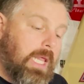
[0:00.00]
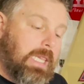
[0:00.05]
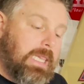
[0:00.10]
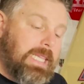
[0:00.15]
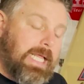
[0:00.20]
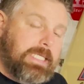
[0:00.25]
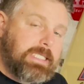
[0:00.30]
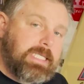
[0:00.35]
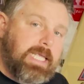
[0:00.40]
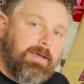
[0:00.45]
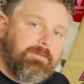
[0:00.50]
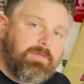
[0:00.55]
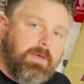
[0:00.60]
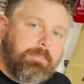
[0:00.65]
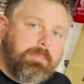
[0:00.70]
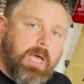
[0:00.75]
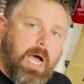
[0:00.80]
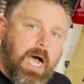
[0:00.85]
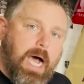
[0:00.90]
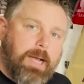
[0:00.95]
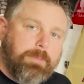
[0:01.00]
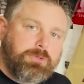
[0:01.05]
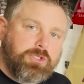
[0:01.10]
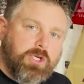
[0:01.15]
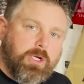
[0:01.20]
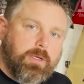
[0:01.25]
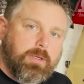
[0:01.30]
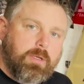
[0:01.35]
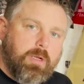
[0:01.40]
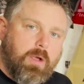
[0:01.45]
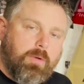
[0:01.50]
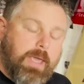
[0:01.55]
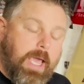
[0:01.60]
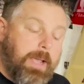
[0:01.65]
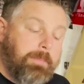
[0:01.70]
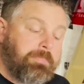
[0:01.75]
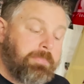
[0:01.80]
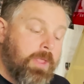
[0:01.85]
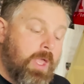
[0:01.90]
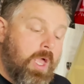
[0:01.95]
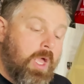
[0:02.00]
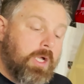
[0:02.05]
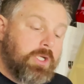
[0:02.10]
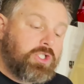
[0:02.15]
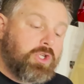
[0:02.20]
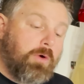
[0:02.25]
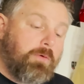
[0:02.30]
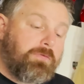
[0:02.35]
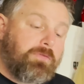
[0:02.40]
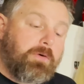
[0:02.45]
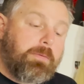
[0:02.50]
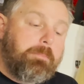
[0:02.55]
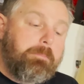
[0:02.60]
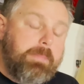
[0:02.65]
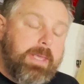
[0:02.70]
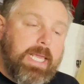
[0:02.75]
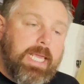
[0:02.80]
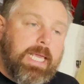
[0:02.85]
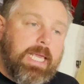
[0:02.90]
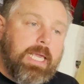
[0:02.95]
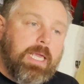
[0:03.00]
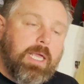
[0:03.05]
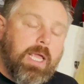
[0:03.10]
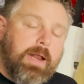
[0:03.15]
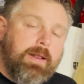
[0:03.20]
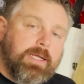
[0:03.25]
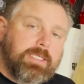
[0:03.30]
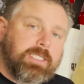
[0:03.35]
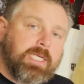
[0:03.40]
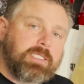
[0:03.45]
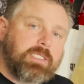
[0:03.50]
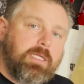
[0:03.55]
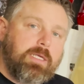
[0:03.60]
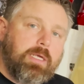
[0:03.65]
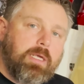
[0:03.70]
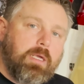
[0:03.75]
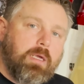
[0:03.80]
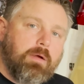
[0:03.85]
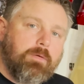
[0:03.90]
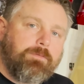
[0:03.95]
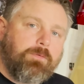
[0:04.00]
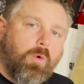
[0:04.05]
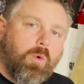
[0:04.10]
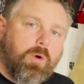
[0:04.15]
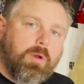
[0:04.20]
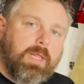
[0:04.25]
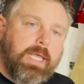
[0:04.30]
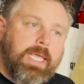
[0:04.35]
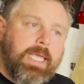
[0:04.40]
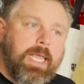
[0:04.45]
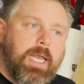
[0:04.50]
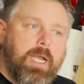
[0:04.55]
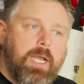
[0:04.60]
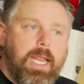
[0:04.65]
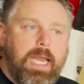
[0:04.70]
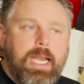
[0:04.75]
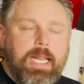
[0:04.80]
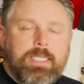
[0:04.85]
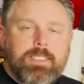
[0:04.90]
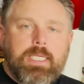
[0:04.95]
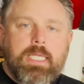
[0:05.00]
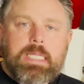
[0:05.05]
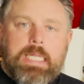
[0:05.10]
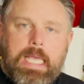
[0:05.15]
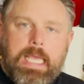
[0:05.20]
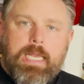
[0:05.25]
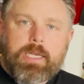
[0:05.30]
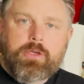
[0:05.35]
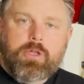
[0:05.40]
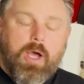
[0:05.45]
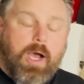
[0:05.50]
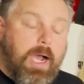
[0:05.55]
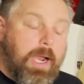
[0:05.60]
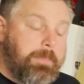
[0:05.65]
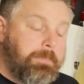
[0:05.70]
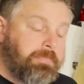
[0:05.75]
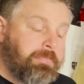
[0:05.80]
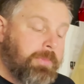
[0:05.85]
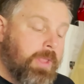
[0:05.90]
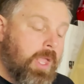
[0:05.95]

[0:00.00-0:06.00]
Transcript: Let's give them the option, okay? So for me, in a 64 Lincoln, it is a land yacht.